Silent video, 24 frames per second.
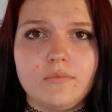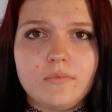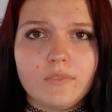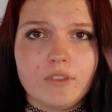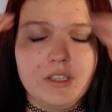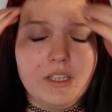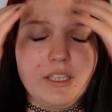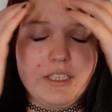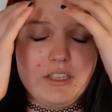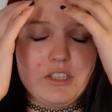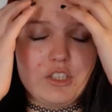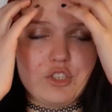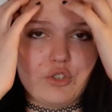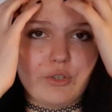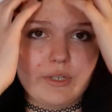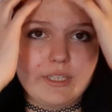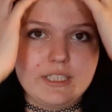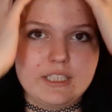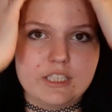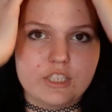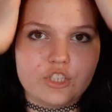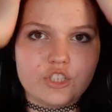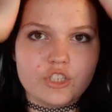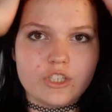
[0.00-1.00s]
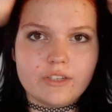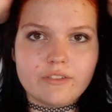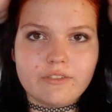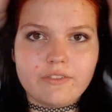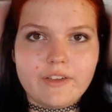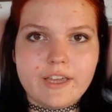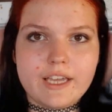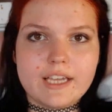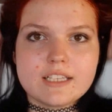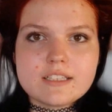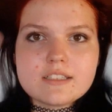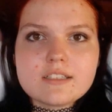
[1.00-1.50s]
like the transitioning
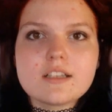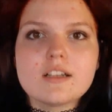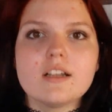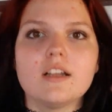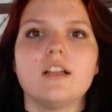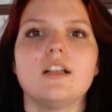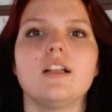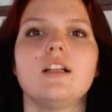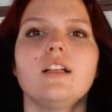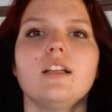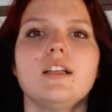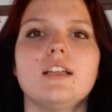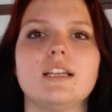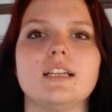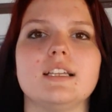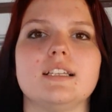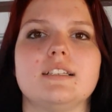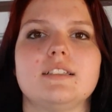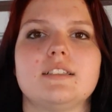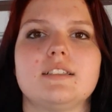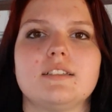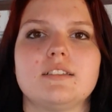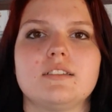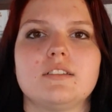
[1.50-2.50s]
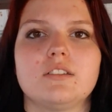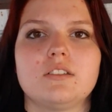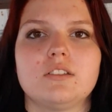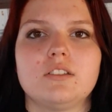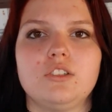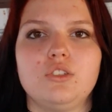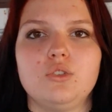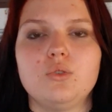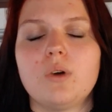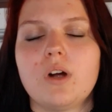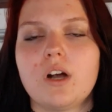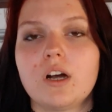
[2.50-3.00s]
phase, is
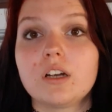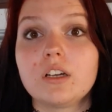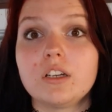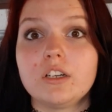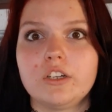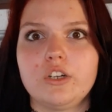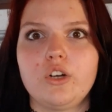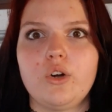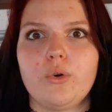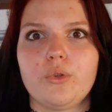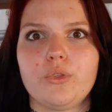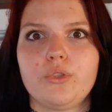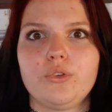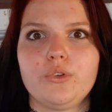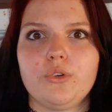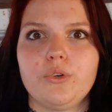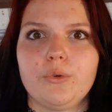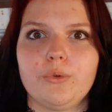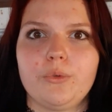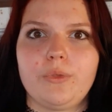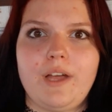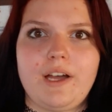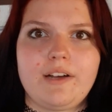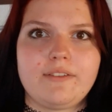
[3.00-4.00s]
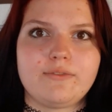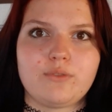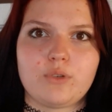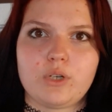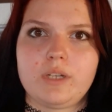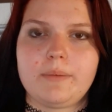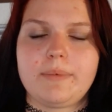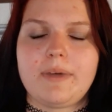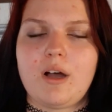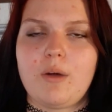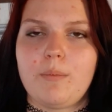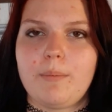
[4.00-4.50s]
you are going to go through that
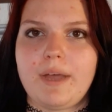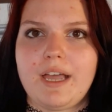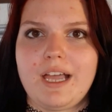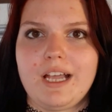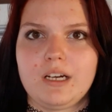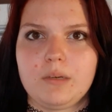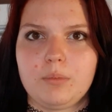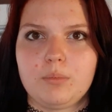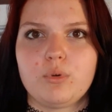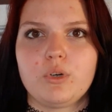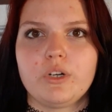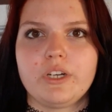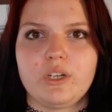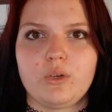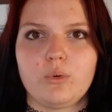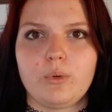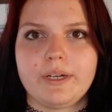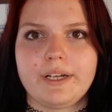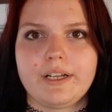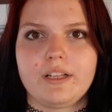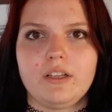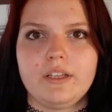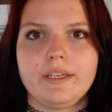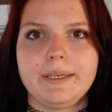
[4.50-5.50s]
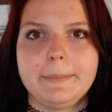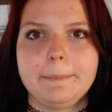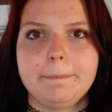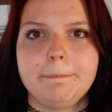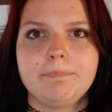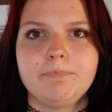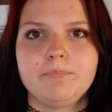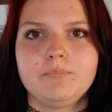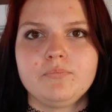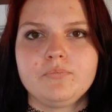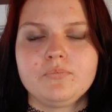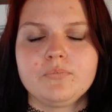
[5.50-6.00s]
40-pound bag pretty quickly.
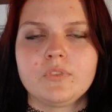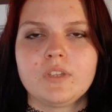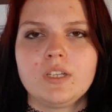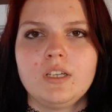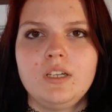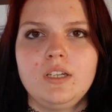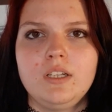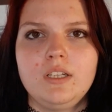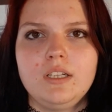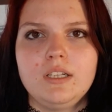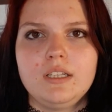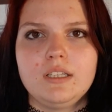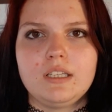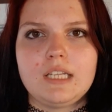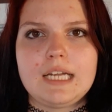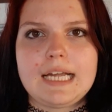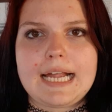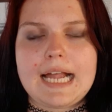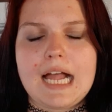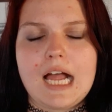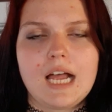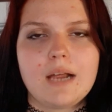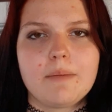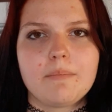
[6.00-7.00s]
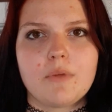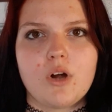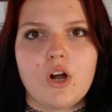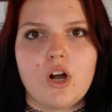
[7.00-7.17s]
Like I